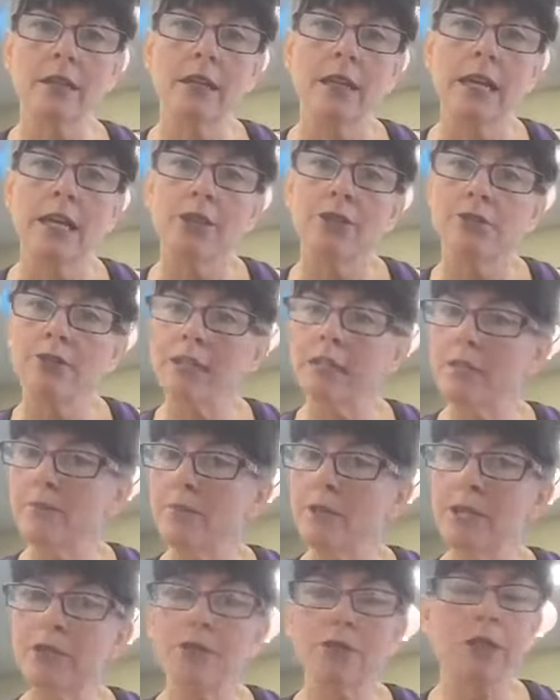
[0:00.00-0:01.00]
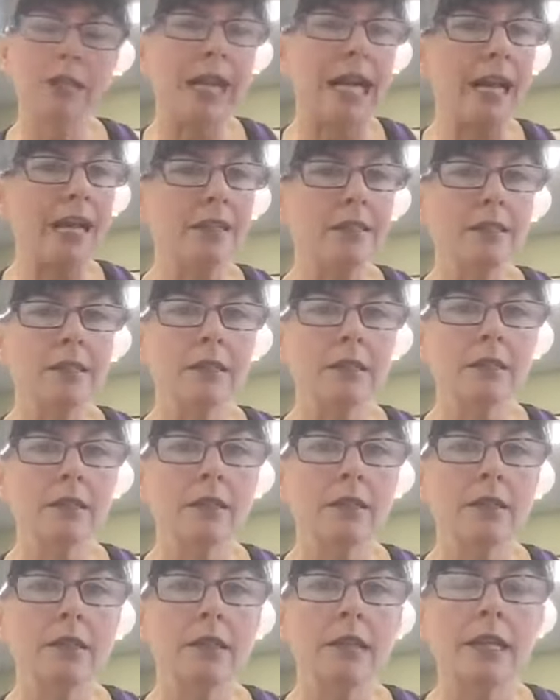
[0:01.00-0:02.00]
You get to pick your class,
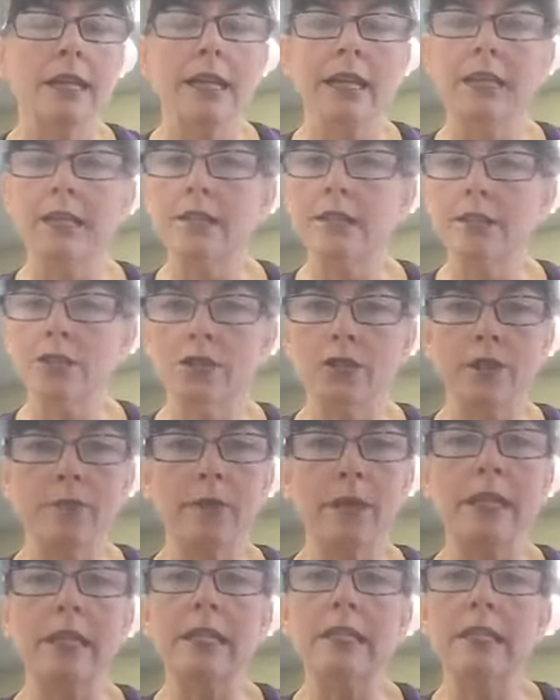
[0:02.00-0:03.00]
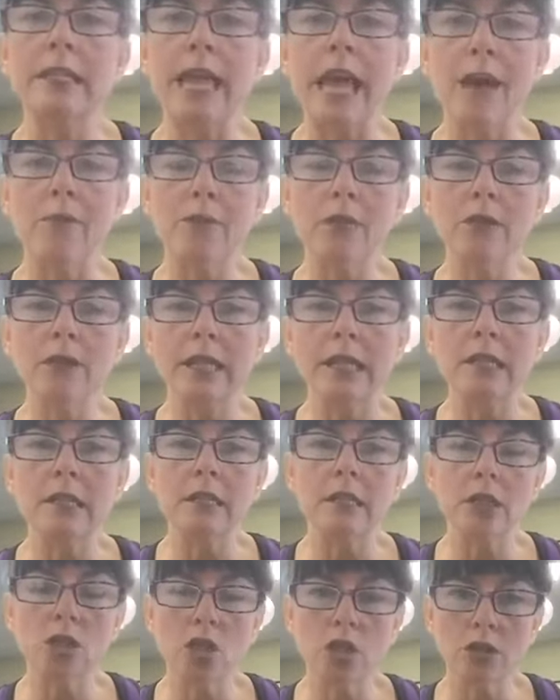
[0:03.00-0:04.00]
It's 30 minutes. It emulates the
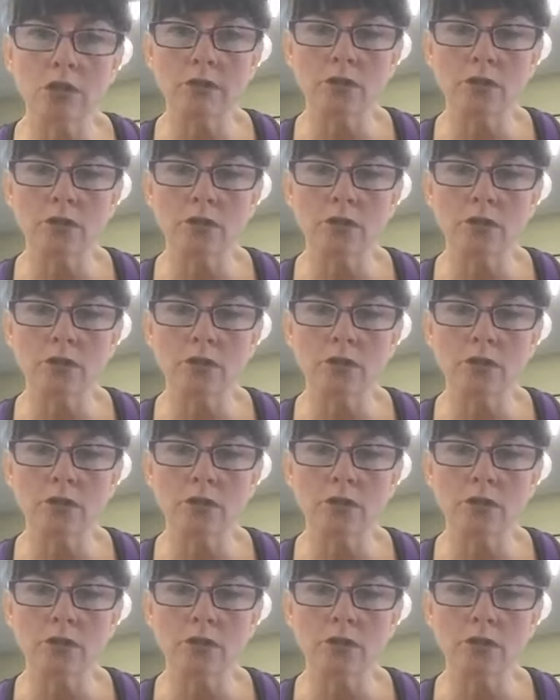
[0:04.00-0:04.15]
Curves